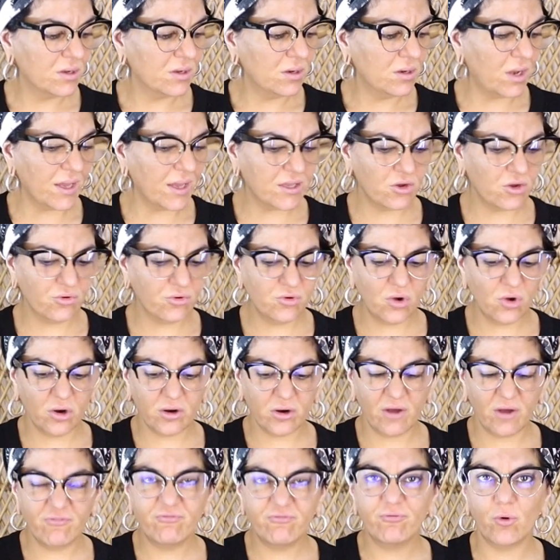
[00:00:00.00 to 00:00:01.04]
like you're
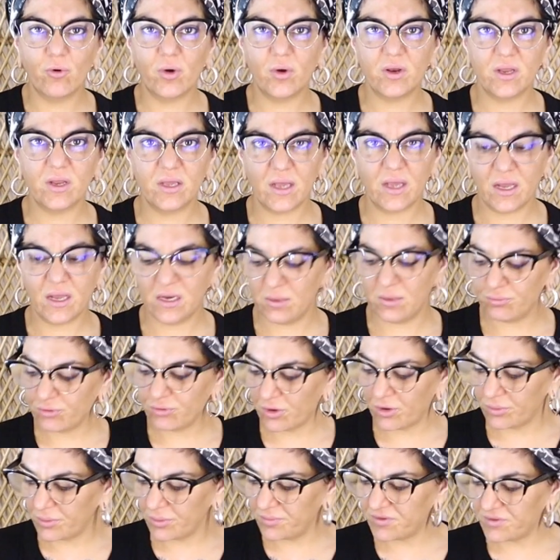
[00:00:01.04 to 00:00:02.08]
not avoiding any
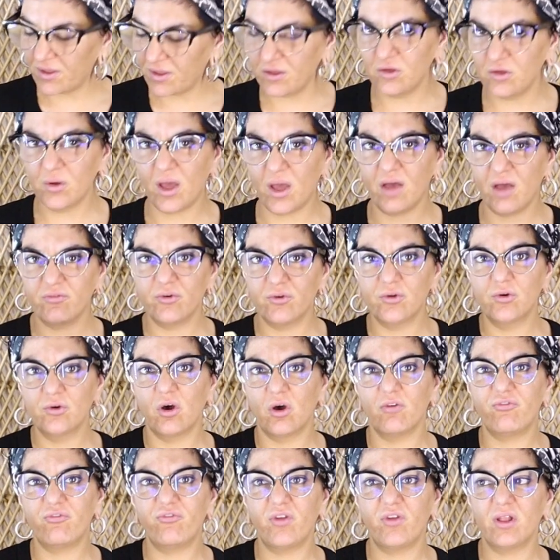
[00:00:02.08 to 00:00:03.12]
problems that you have. You're
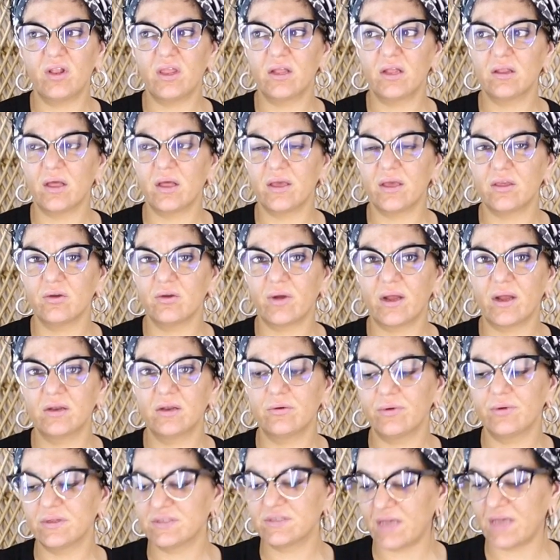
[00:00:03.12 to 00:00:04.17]
not feeling like you're
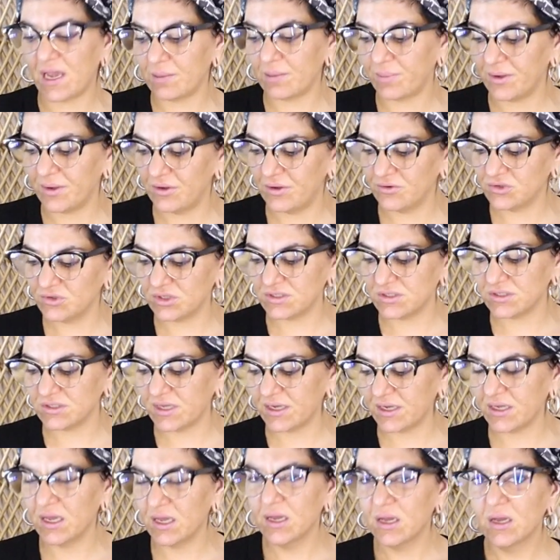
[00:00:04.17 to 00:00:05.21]
under attack, but you're just
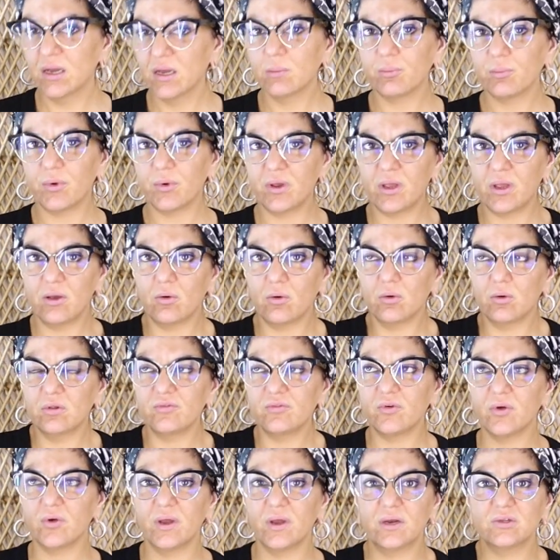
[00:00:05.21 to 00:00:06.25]
like bringing all of
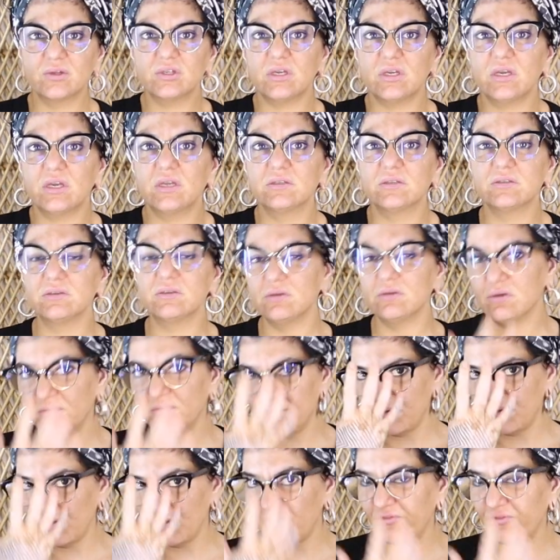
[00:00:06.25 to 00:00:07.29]
your energy into
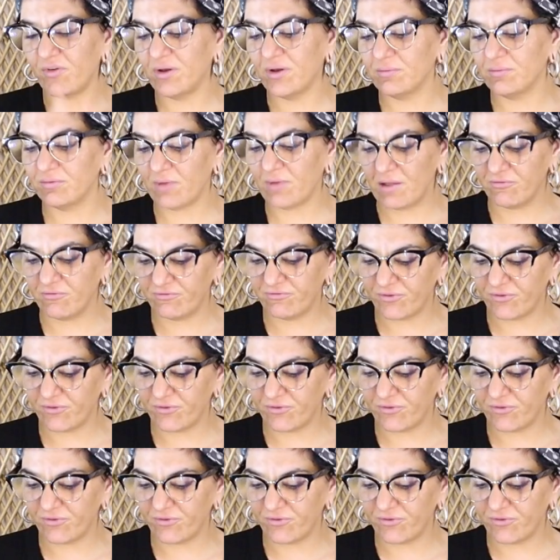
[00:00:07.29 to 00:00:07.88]
yourself and